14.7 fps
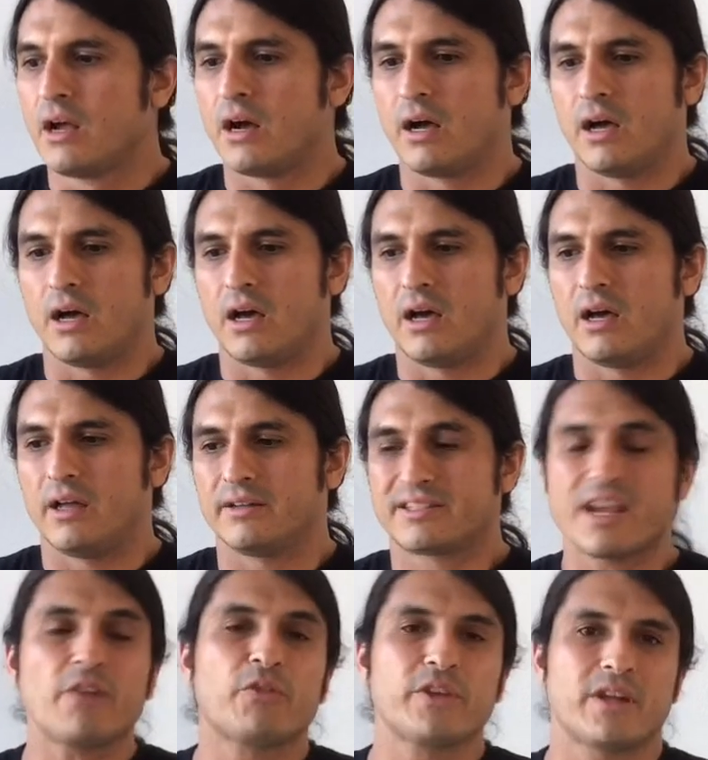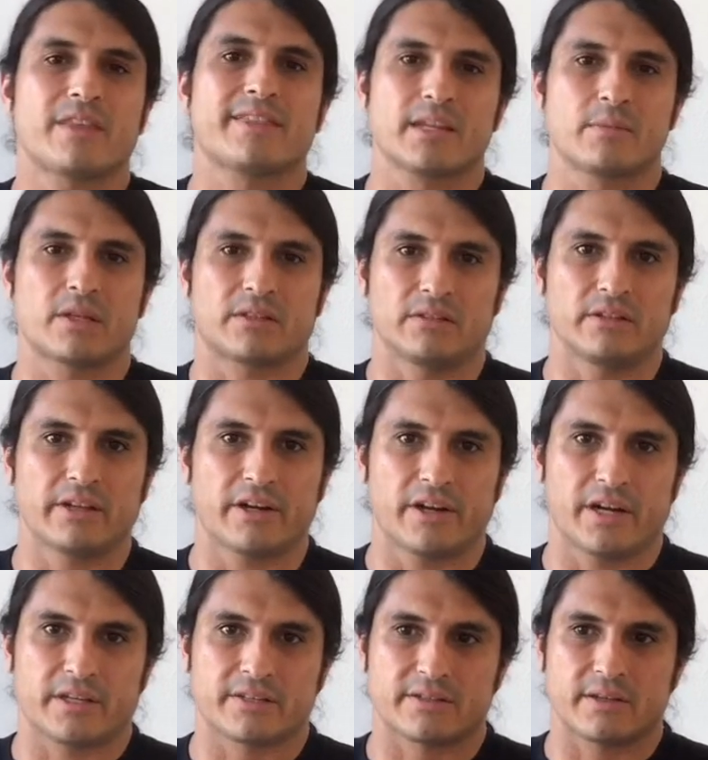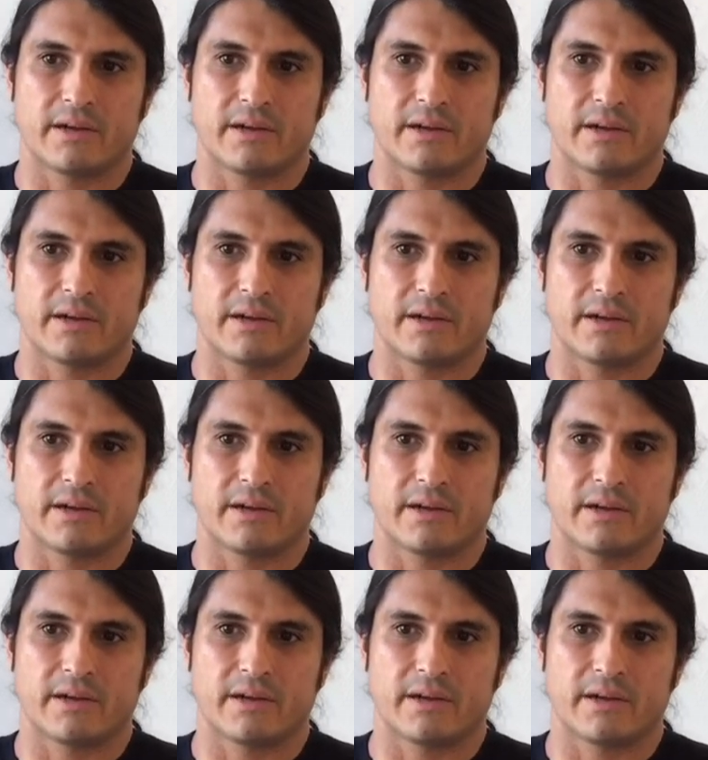definitely not thinking about the lyrics.